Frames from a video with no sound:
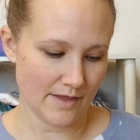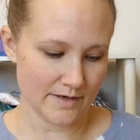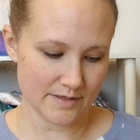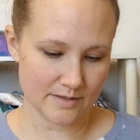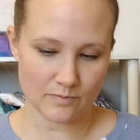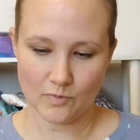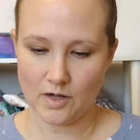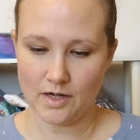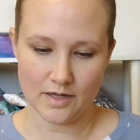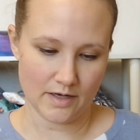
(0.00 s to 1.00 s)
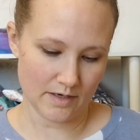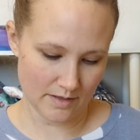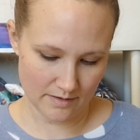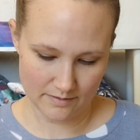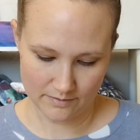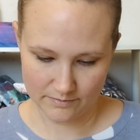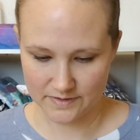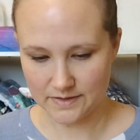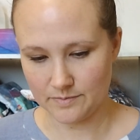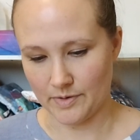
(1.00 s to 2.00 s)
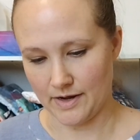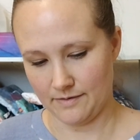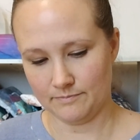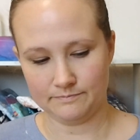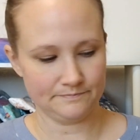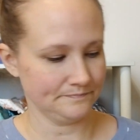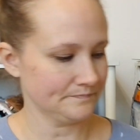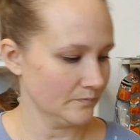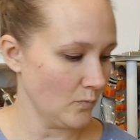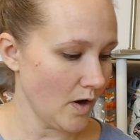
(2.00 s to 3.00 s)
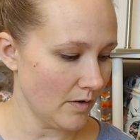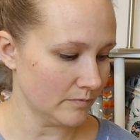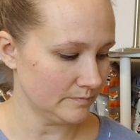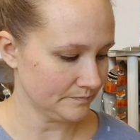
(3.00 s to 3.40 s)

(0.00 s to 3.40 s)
This one, who's this by? Whoa.